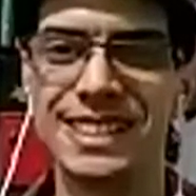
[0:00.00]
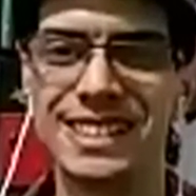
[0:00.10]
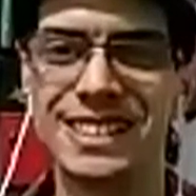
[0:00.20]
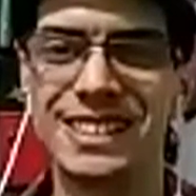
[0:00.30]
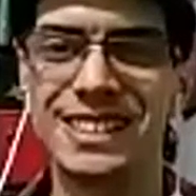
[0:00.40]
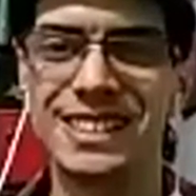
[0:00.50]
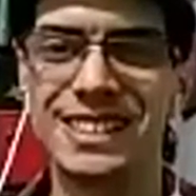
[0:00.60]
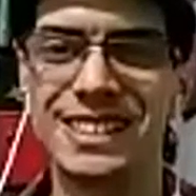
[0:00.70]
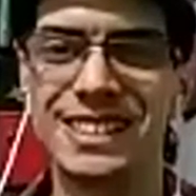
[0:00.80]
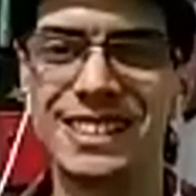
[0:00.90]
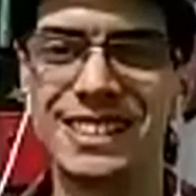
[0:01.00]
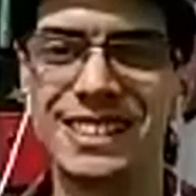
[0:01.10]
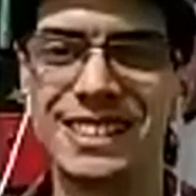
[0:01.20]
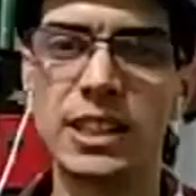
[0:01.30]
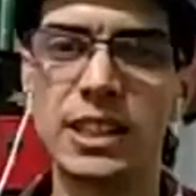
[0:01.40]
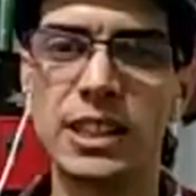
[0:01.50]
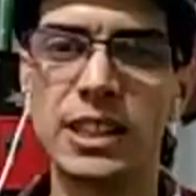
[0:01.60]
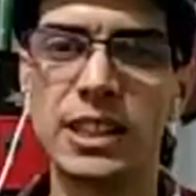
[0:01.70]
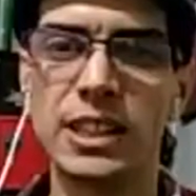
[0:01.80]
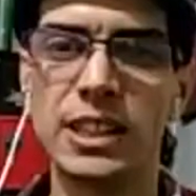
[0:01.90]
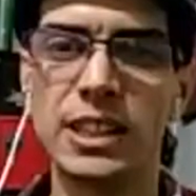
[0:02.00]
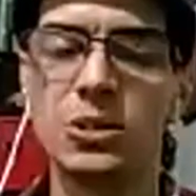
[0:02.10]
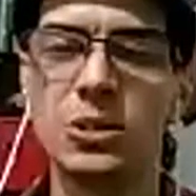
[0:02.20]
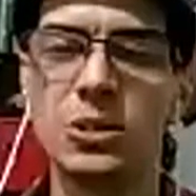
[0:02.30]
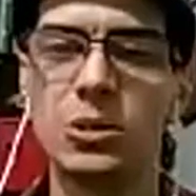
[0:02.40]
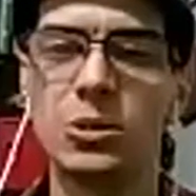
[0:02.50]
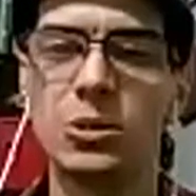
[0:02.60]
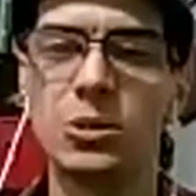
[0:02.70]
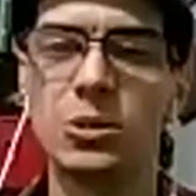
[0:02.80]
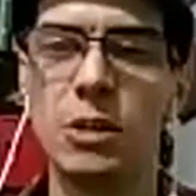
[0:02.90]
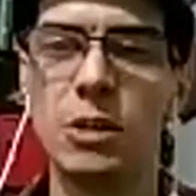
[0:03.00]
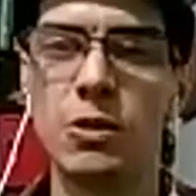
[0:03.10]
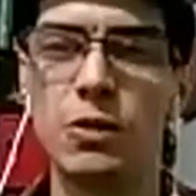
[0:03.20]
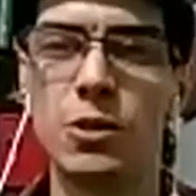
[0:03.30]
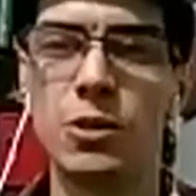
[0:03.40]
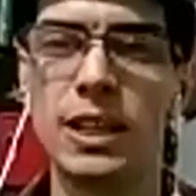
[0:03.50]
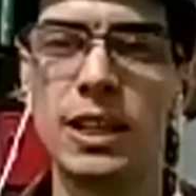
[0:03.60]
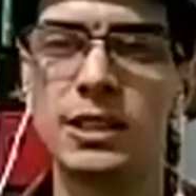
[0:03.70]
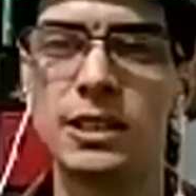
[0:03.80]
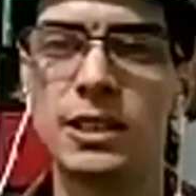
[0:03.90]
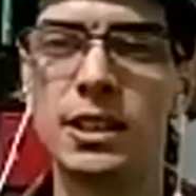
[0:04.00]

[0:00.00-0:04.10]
so I would like to do a job with you guys